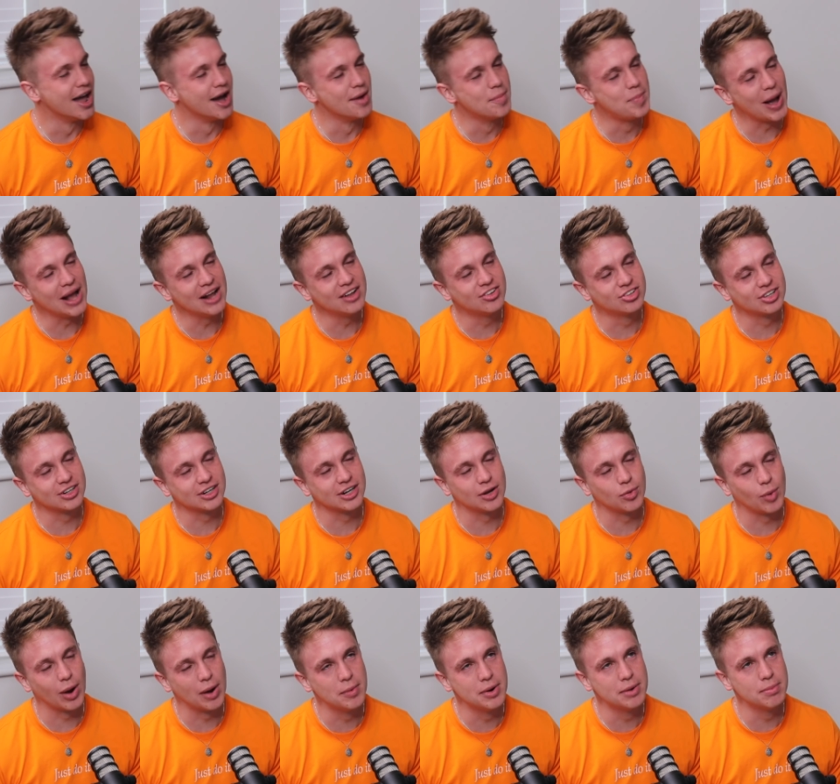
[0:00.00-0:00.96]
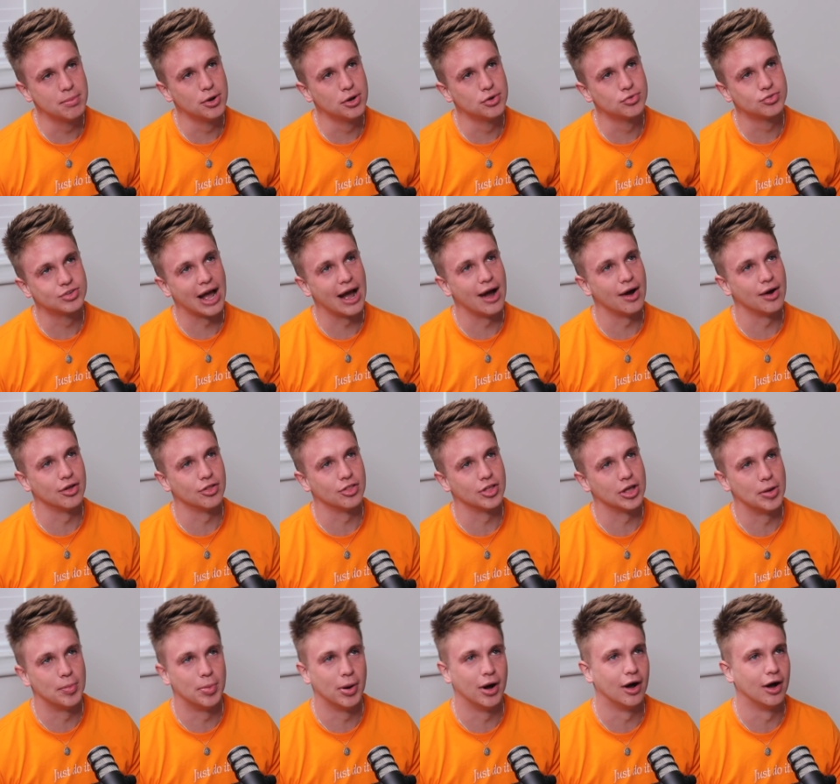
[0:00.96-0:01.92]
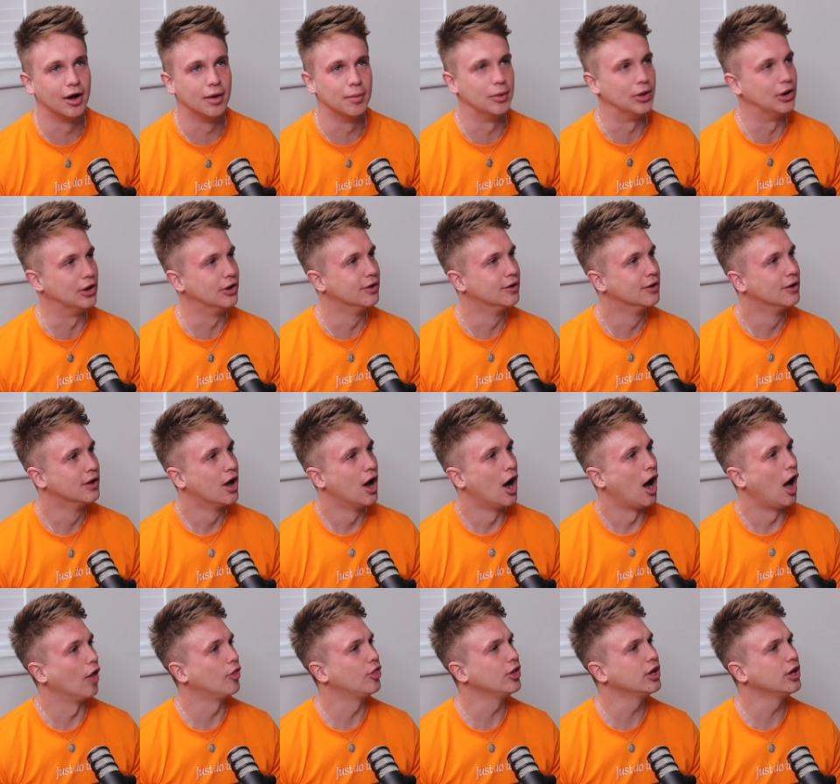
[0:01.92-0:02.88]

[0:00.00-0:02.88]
no, basically, when we moved out of the apartment, I